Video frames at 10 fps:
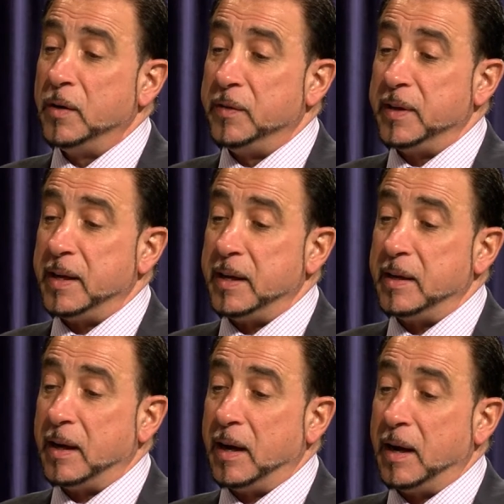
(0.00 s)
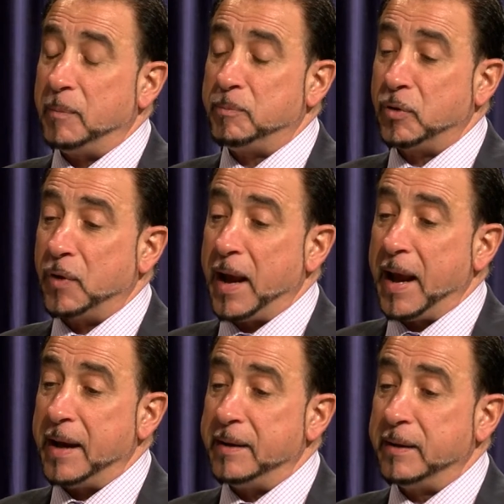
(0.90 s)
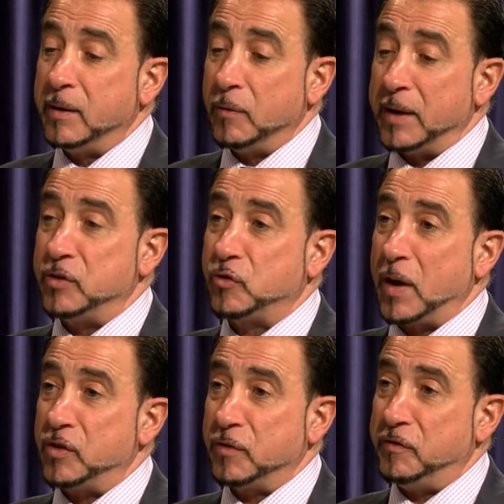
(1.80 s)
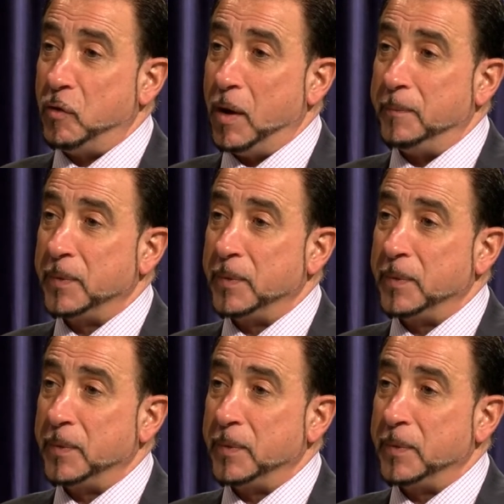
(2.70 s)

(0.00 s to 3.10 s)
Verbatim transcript: the uh, parade registration form.